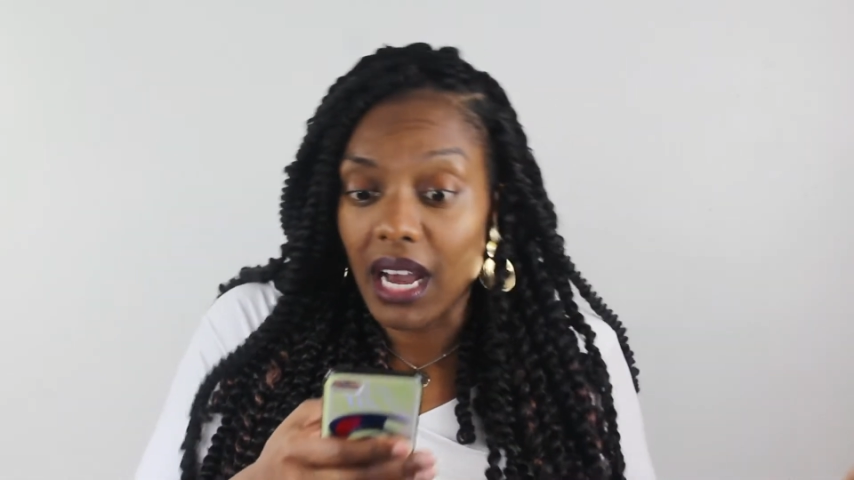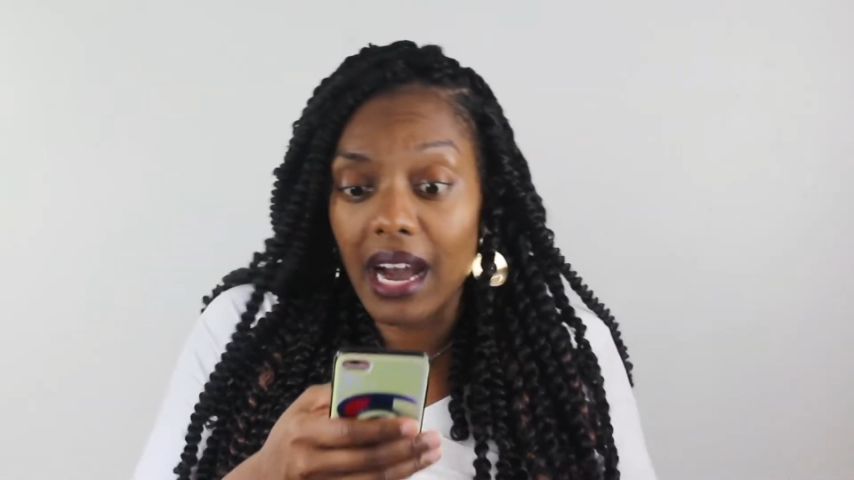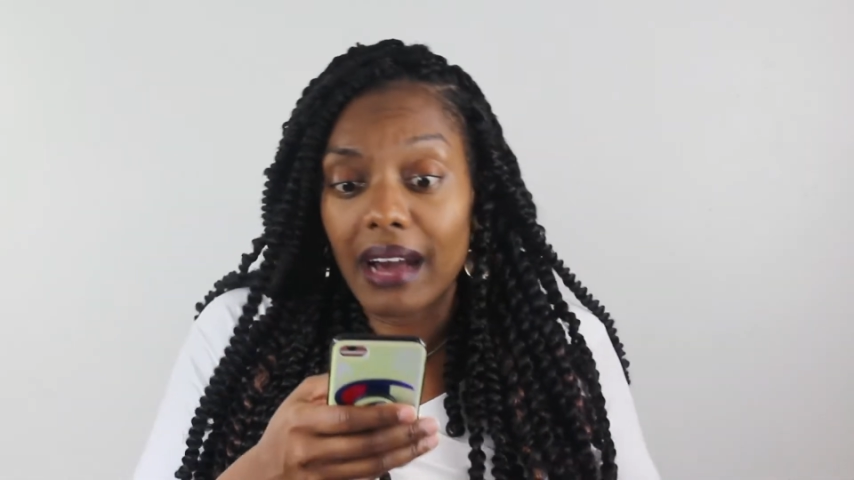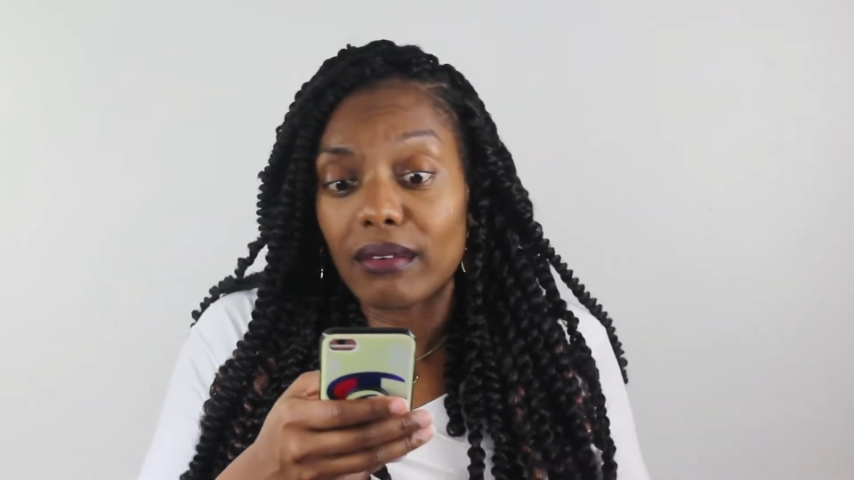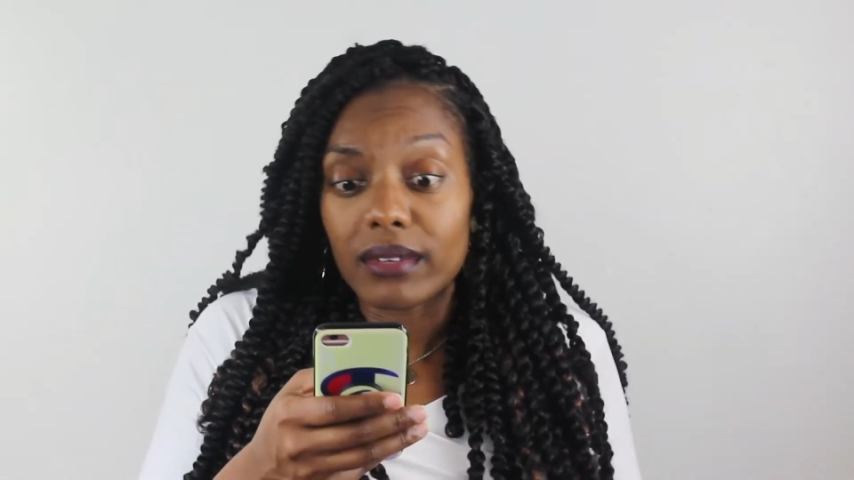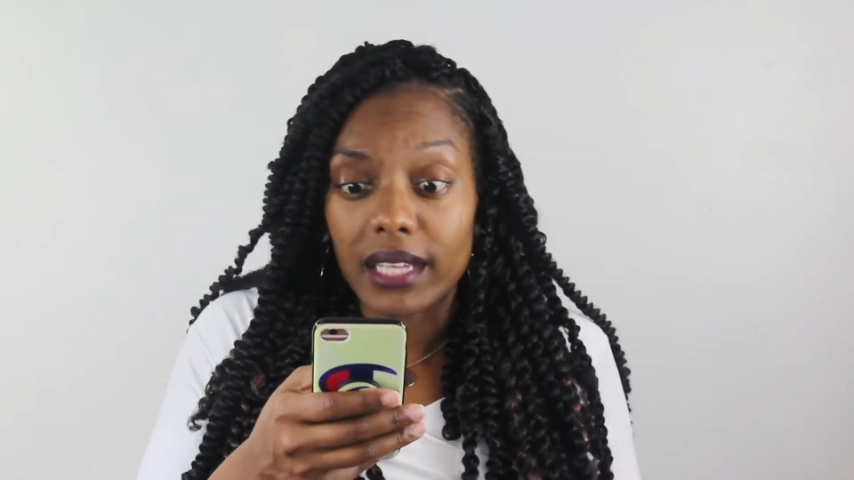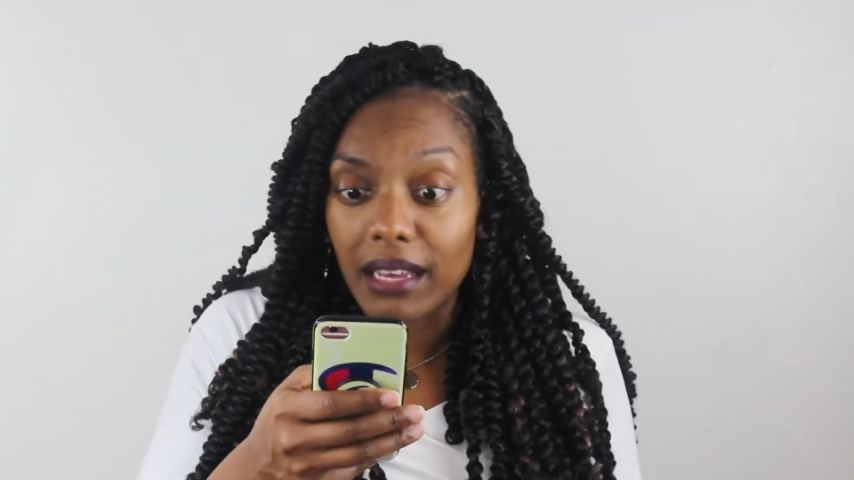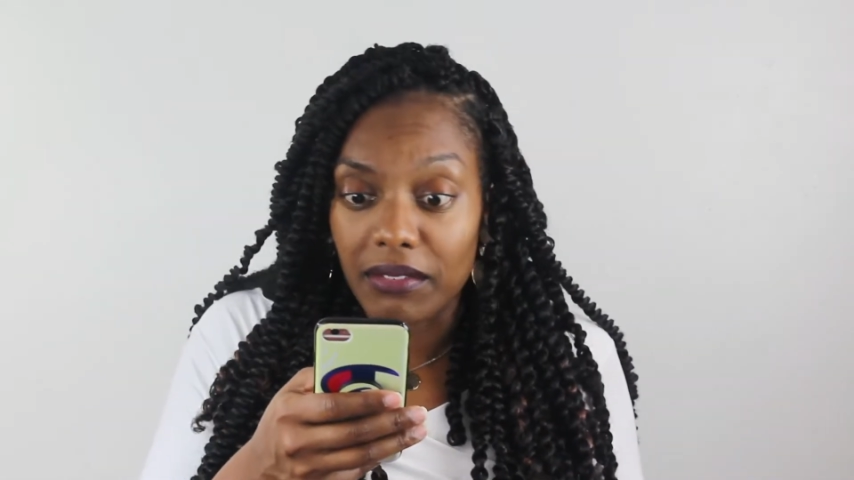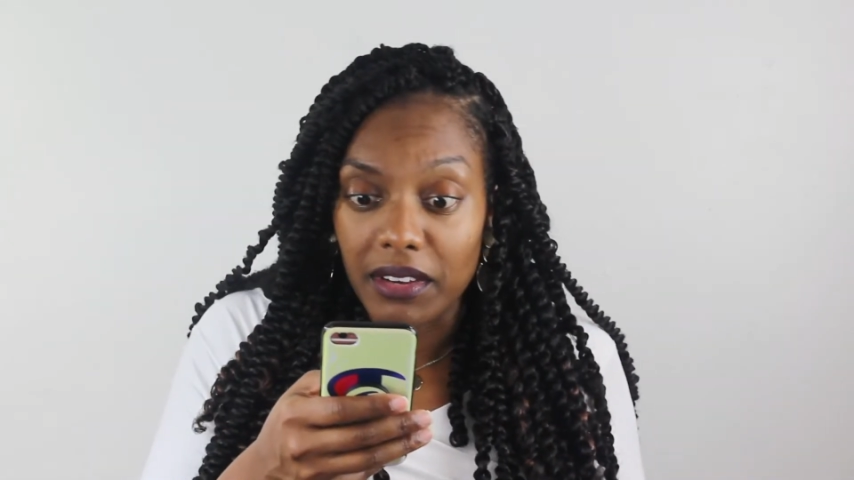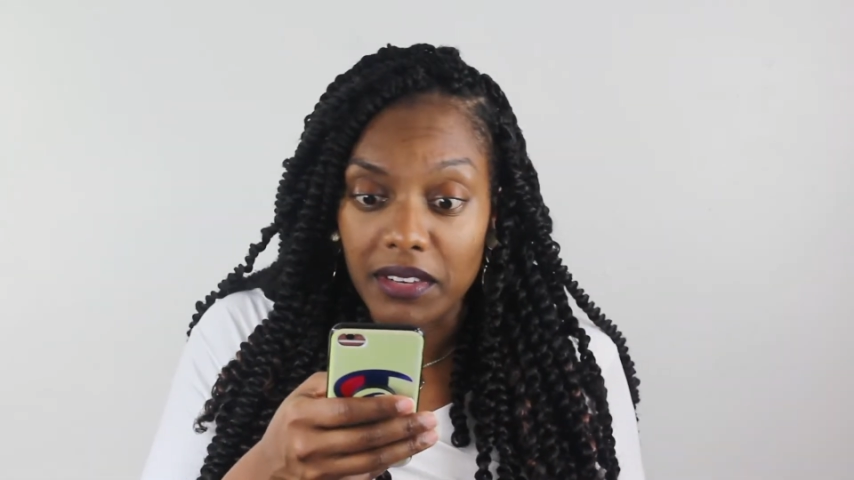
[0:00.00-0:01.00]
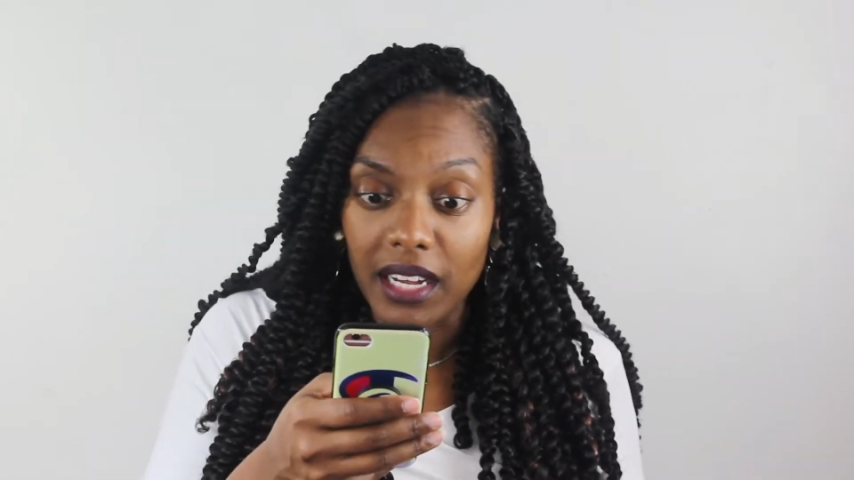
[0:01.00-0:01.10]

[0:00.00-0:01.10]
I don't really have a favorite